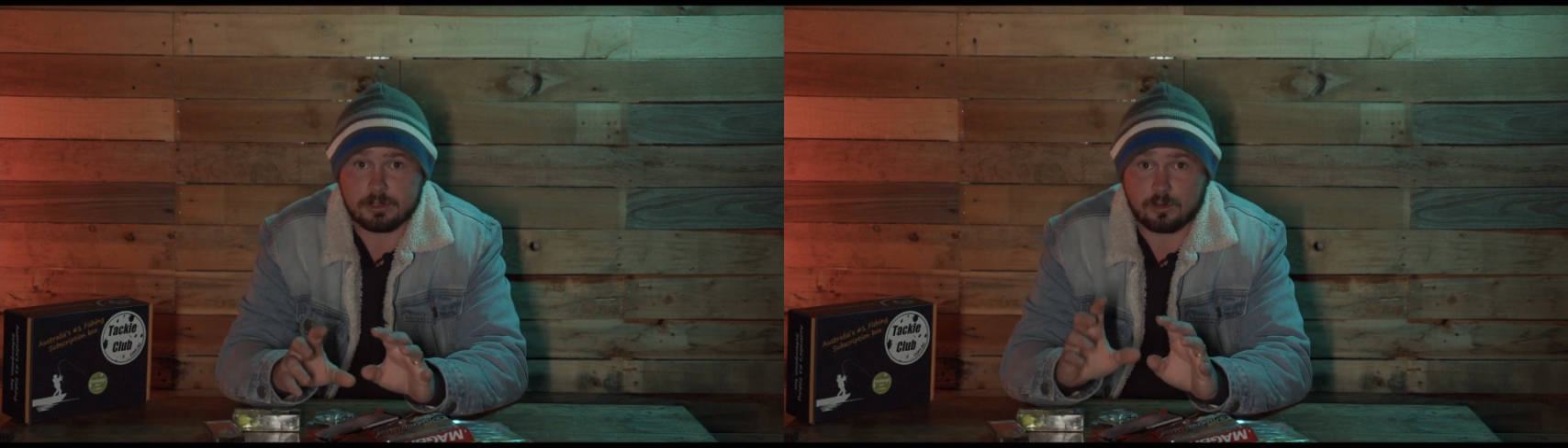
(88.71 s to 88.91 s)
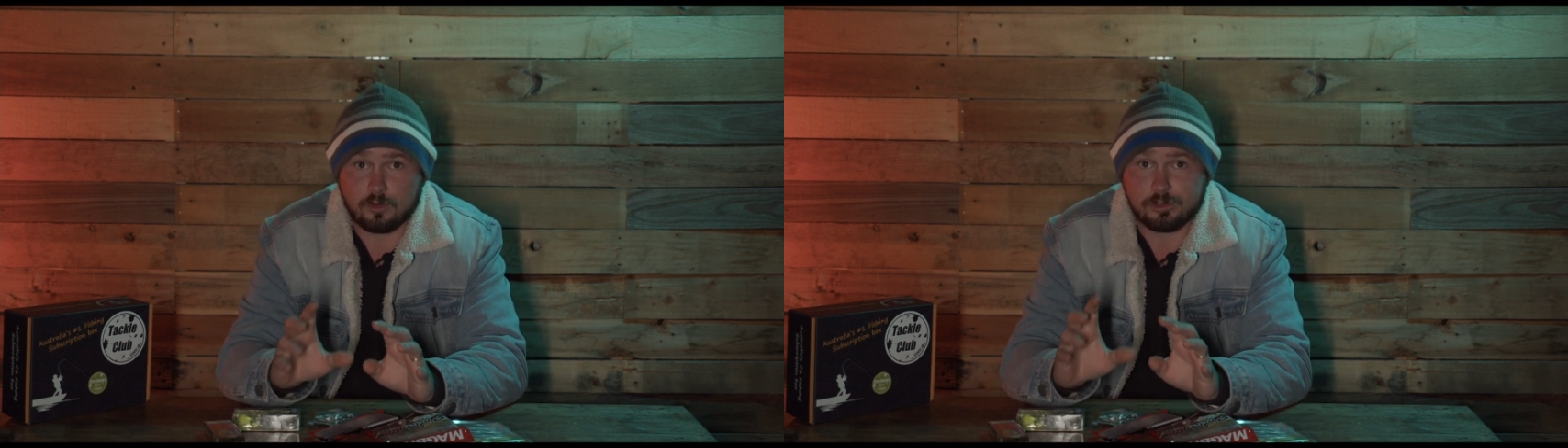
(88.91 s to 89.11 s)

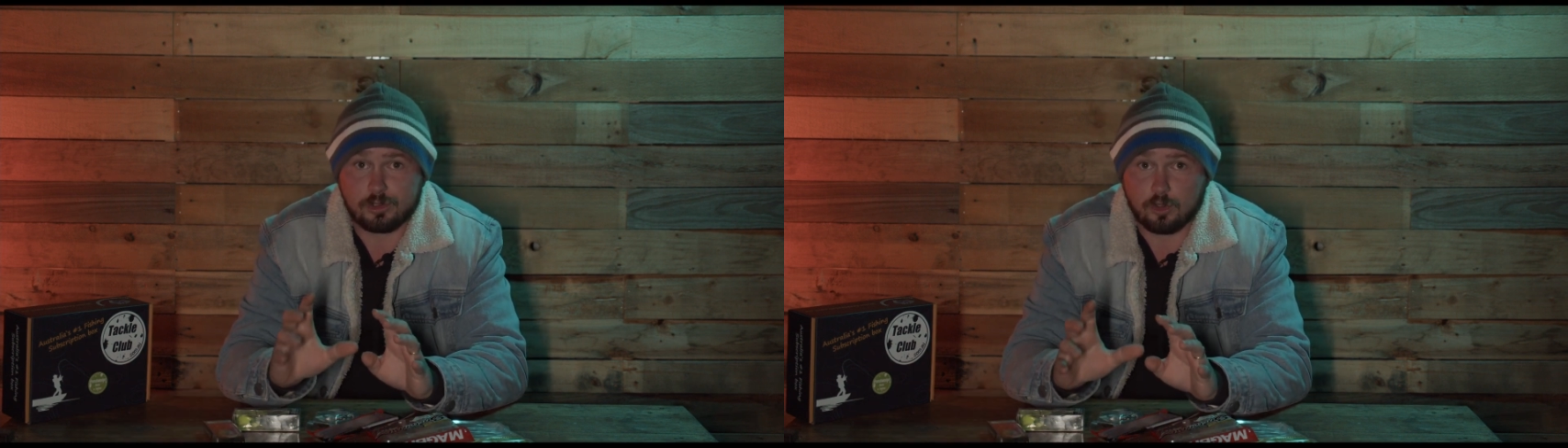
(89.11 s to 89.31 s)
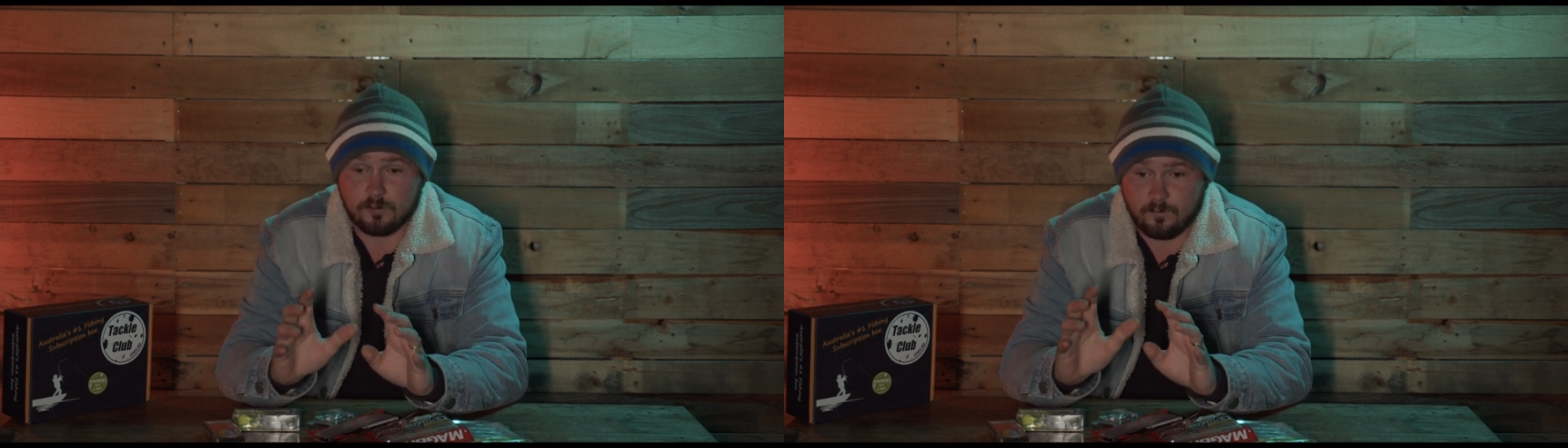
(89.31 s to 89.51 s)
a good
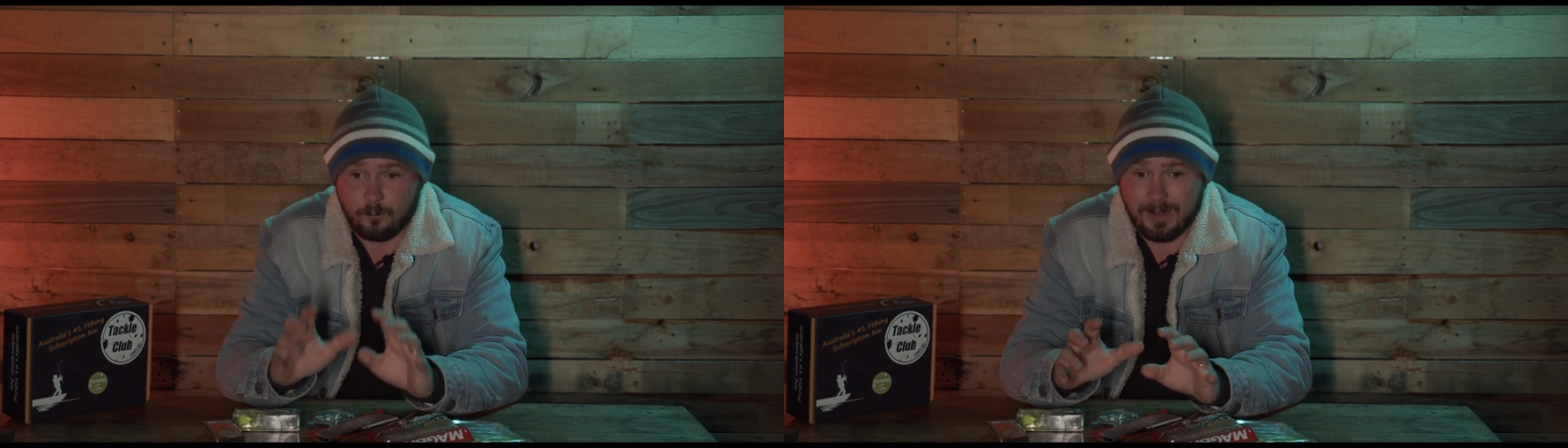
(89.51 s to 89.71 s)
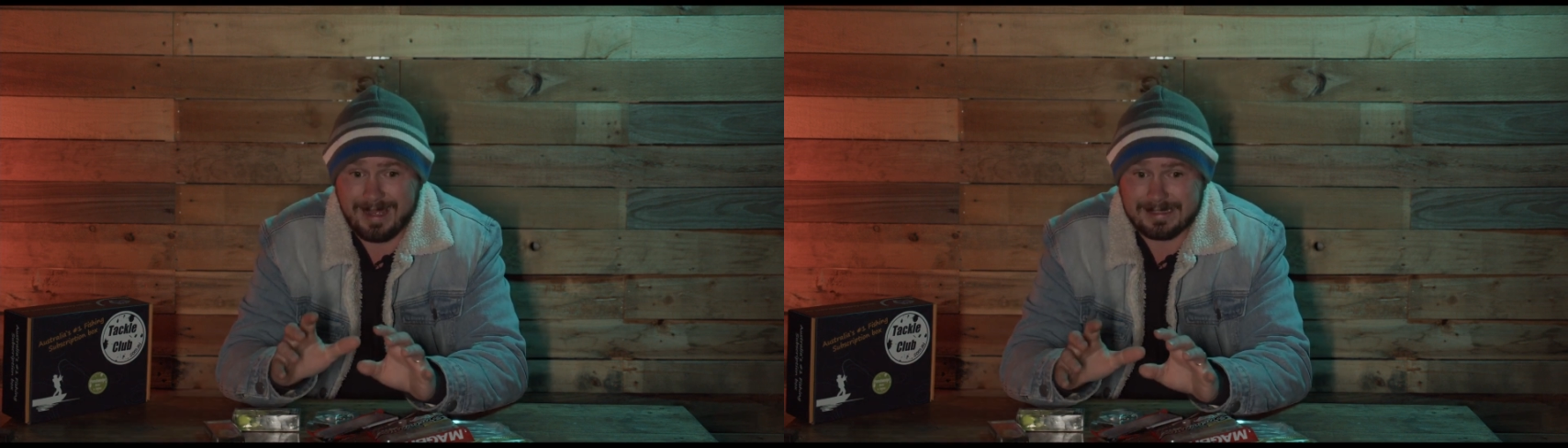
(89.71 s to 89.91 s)
school
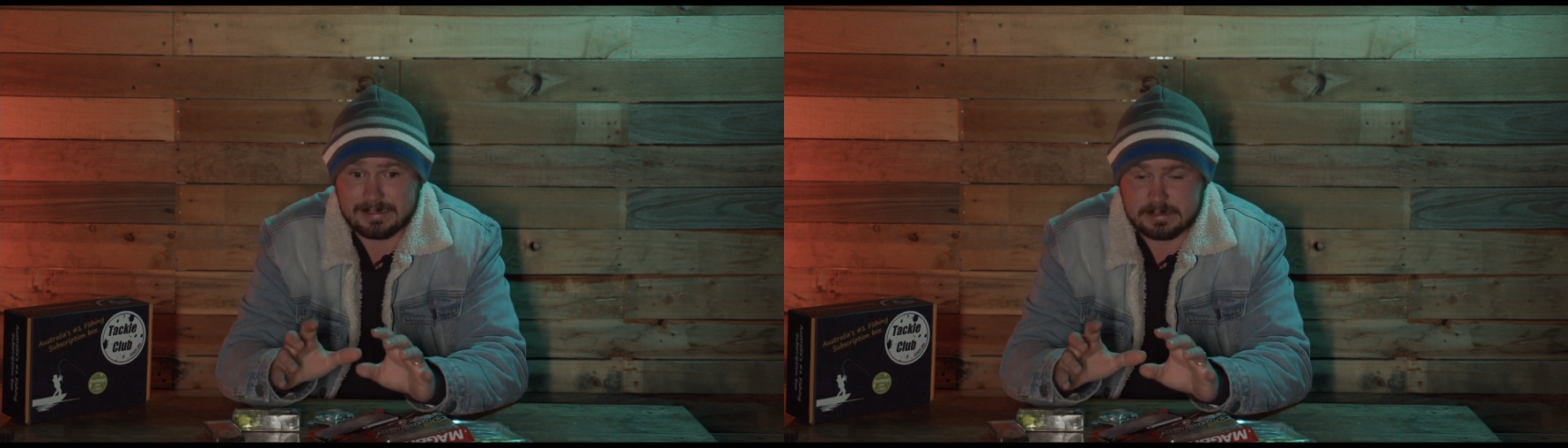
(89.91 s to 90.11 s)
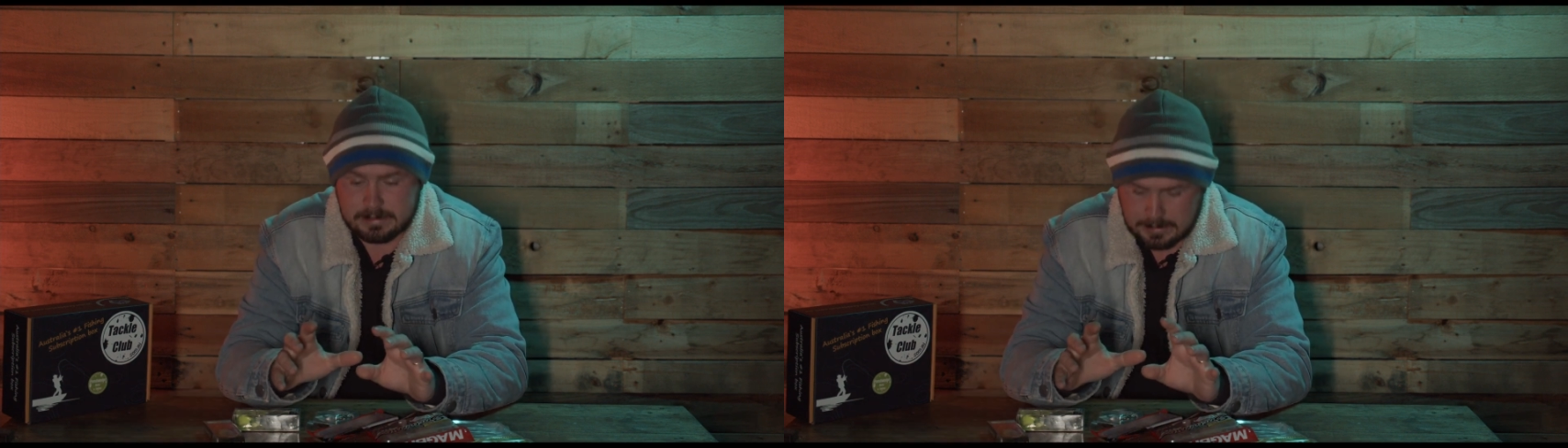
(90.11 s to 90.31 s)
of
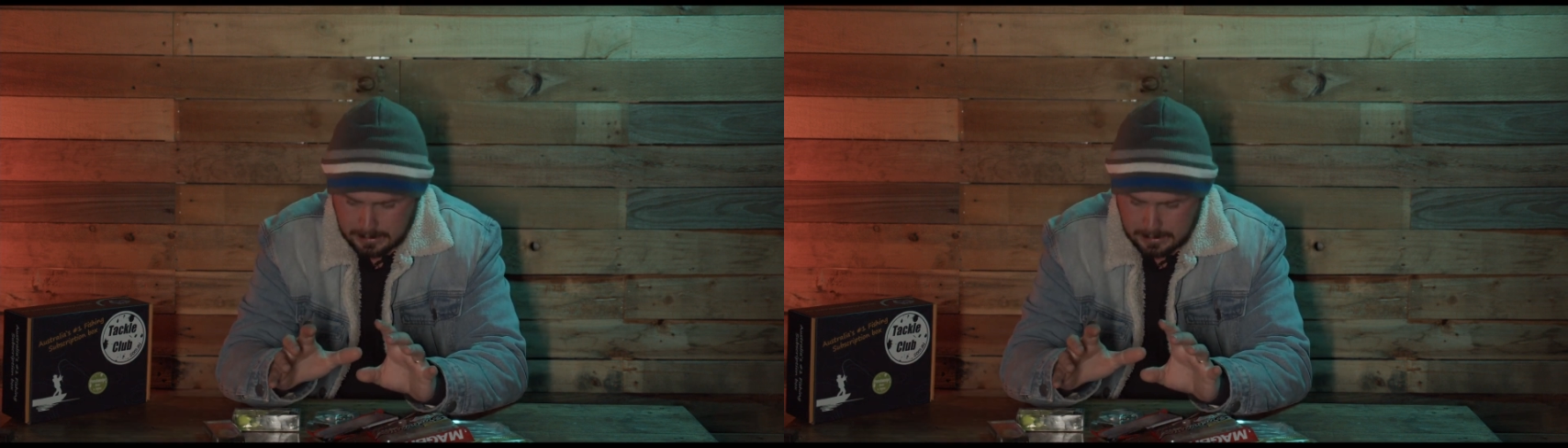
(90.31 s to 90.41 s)
bass